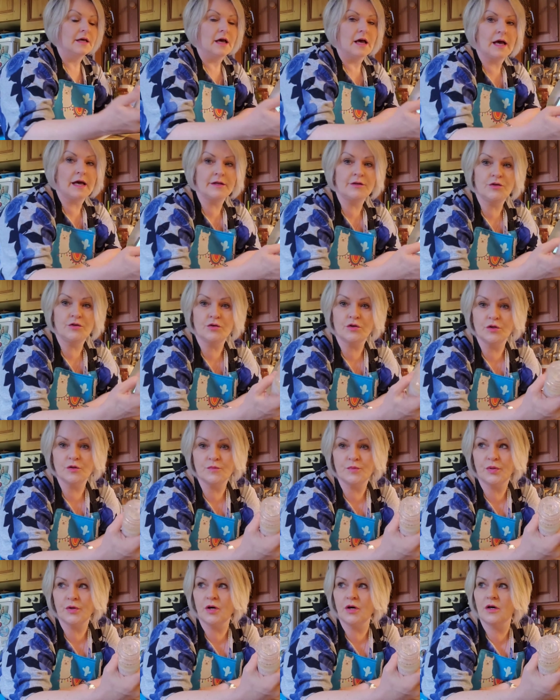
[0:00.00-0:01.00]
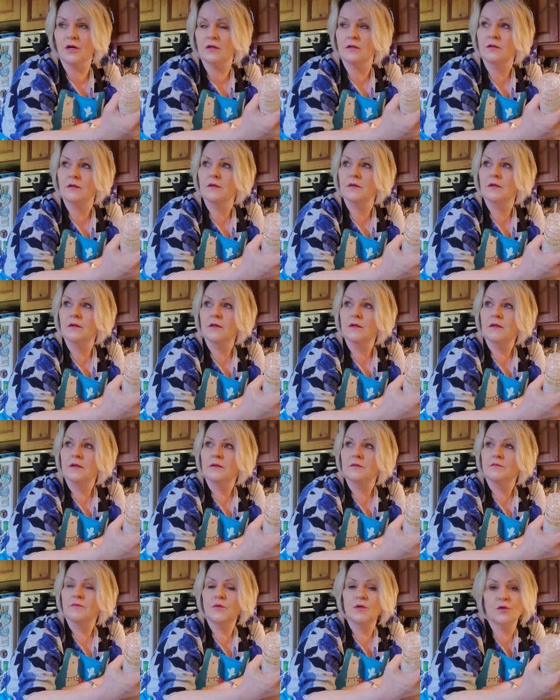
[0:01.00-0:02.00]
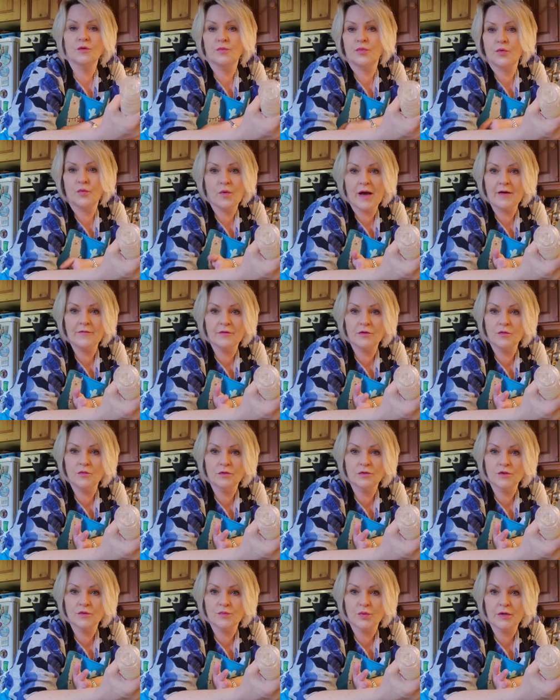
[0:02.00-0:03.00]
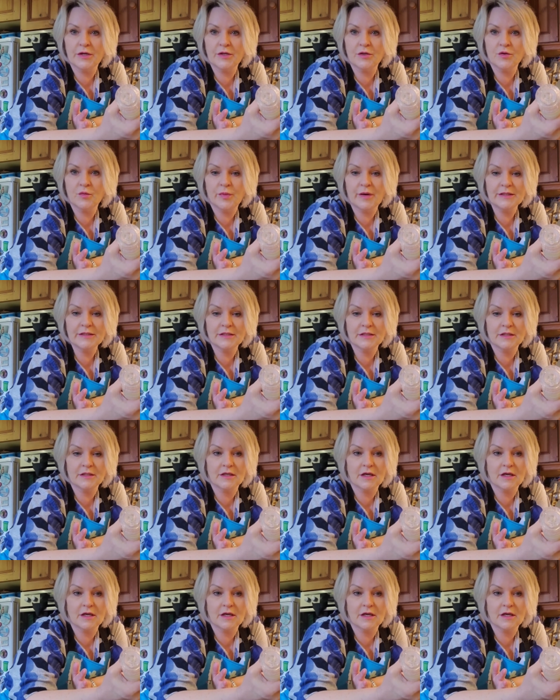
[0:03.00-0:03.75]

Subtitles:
And you could put whatever you want to put in your butter.